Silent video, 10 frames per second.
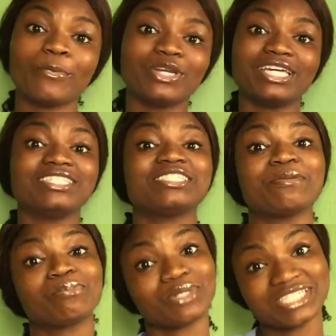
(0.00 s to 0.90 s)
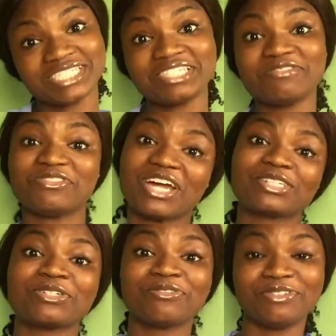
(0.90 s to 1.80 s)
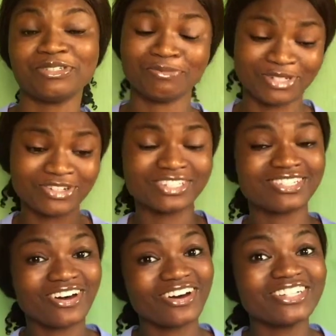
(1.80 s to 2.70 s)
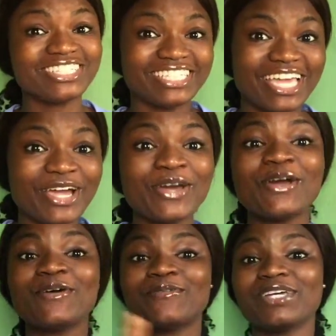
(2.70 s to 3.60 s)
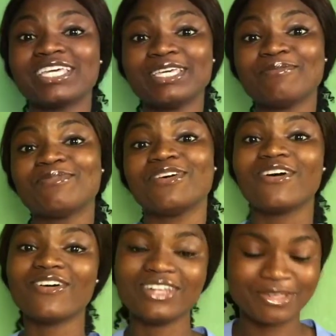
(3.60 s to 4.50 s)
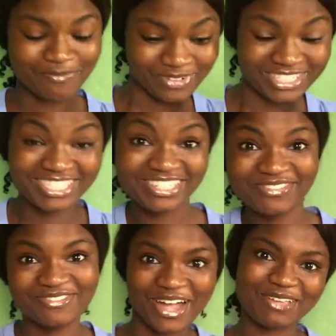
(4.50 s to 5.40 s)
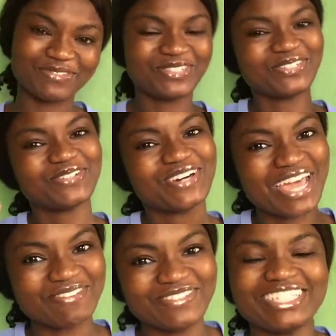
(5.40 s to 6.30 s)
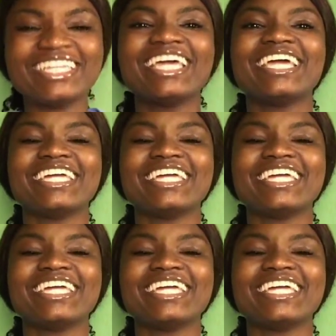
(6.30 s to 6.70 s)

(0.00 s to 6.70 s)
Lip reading: but then it's a positive reaction video because on here we keep only positive vibes, you know what I mean?